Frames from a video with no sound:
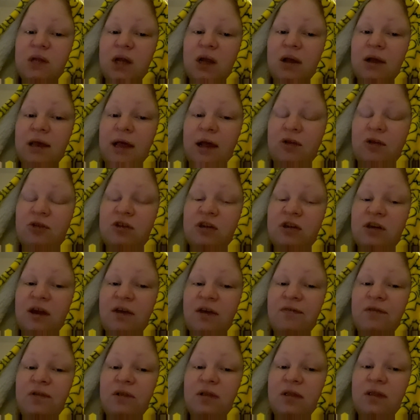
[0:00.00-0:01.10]
Kelsey
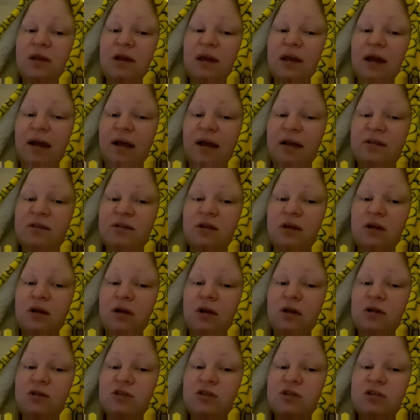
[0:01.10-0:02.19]
definitely has
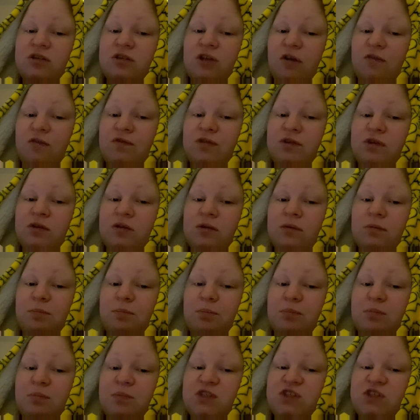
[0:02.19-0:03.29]
a soft
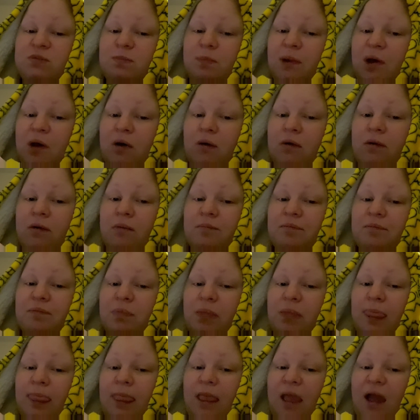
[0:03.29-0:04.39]
spot.
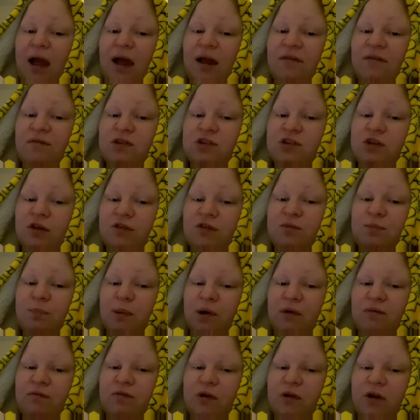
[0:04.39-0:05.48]
I have a soft
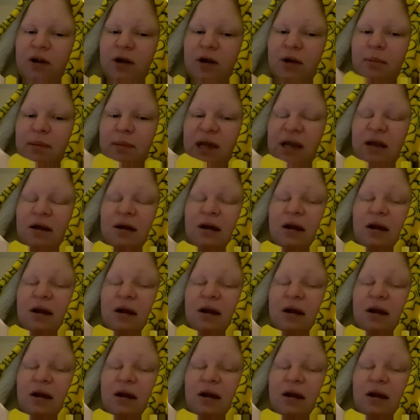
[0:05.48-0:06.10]
spot for her, I mean.